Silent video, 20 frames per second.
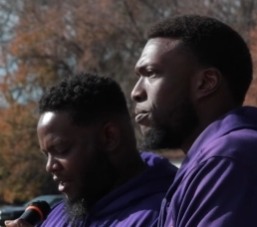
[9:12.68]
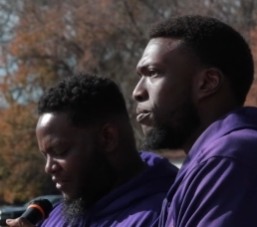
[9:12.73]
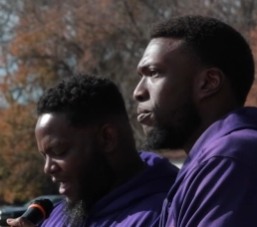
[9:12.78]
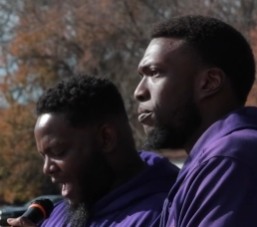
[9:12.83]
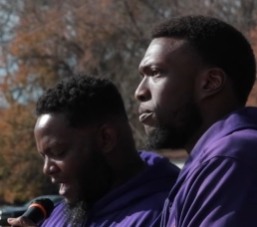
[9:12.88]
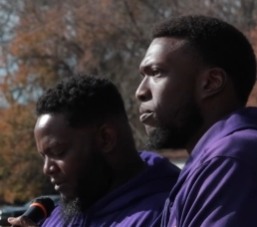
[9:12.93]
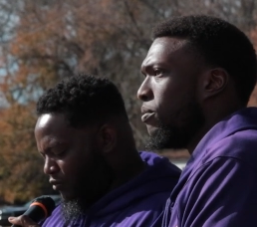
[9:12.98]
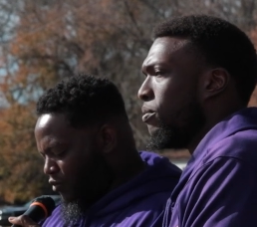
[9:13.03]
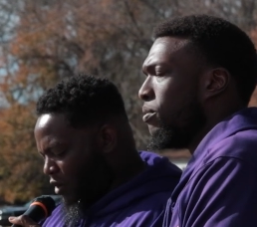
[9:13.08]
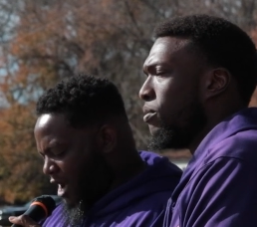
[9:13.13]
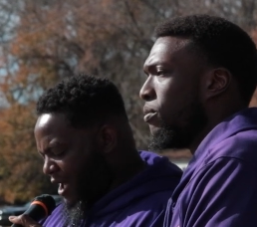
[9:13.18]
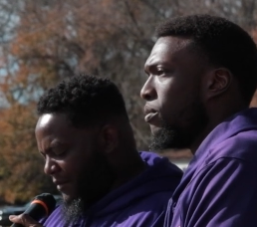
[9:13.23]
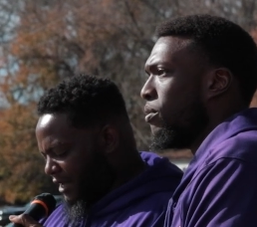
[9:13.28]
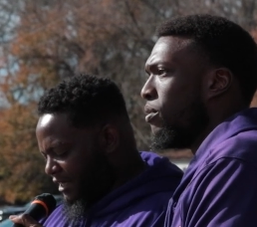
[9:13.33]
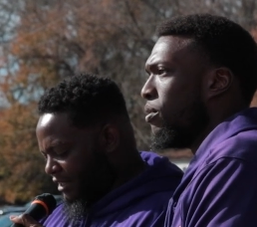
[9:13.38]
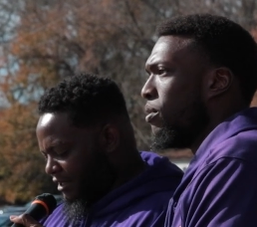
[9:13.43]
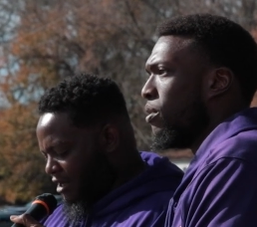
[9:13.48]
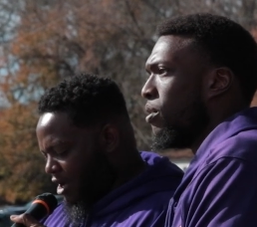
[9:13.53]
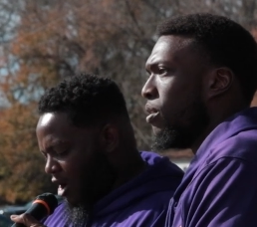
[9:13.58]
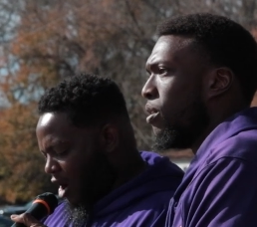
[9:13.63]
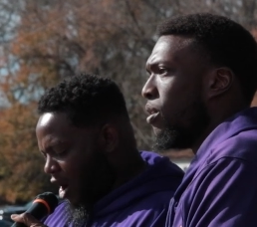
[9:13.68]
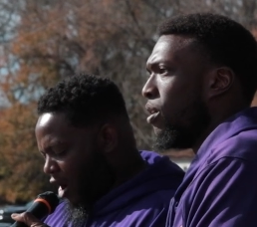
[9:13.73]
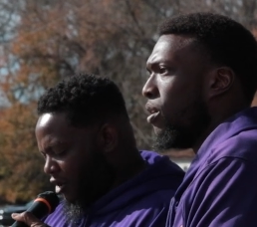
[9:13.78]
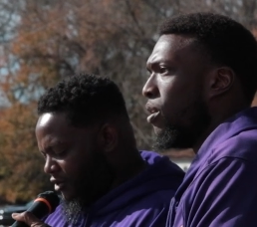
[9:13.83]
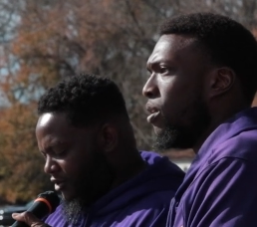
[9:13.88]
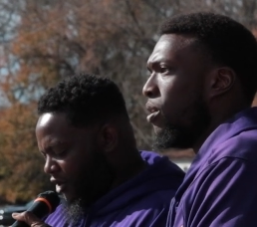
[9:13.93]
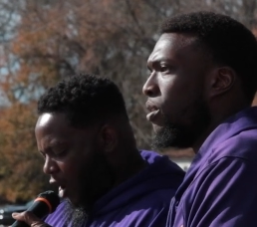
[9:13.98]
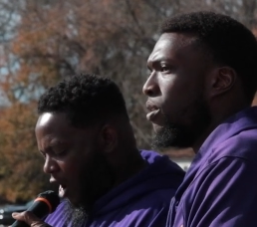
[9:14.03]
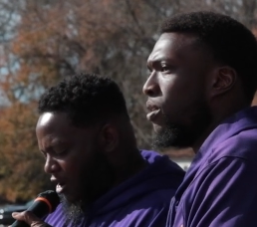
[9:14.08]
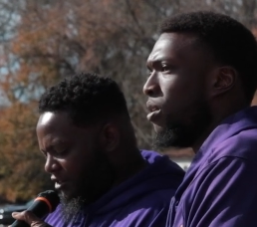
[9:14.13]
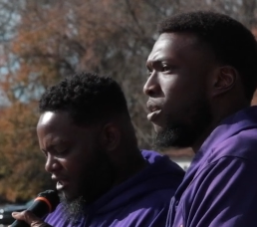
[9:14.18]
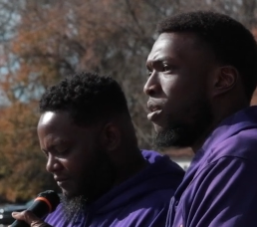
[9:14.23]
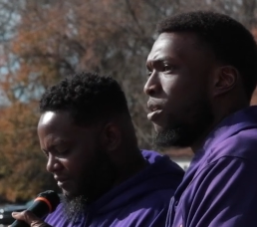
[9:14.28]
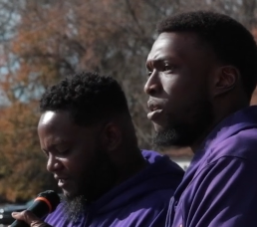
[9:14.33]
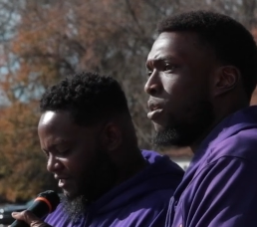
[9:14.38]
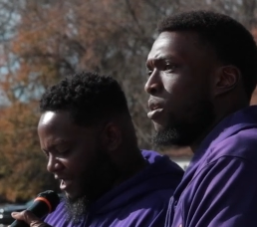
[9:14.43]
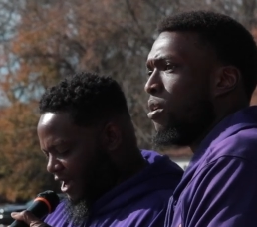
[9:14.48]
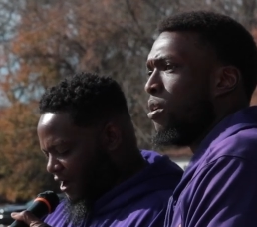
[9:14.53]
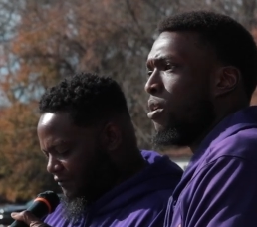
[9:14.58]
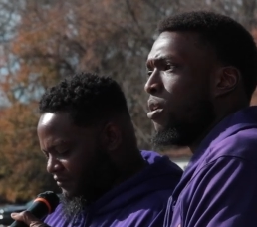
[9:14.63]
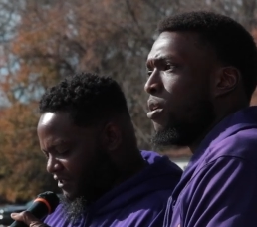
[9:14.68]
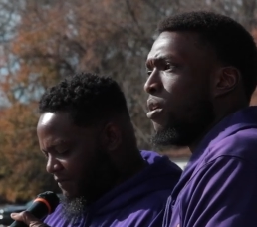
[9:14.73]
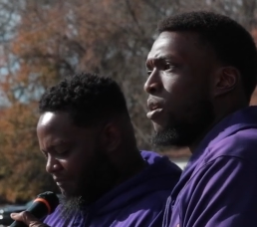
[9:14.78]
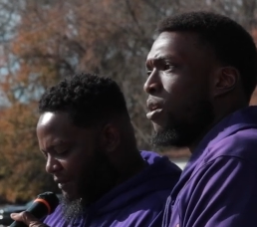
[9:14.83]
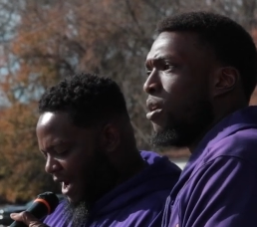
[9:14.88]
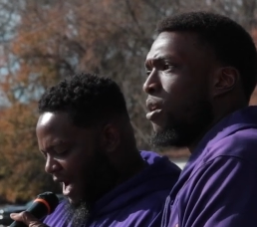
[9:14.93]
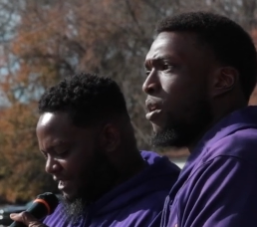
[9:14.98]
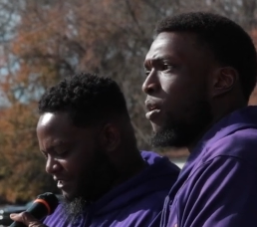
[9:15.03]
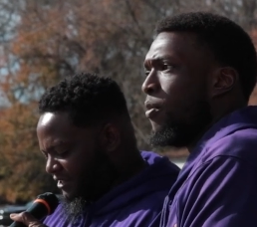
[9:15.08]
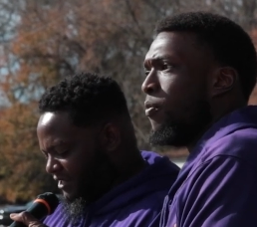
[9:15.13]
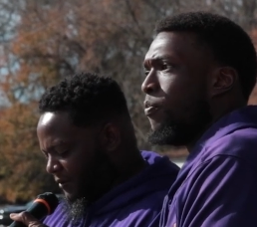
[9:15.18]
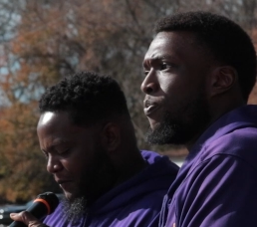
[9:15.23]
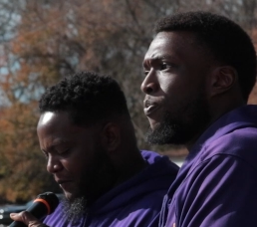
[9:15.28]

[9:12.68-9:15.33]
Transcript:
Speaker 1: That women adorn themselves in modest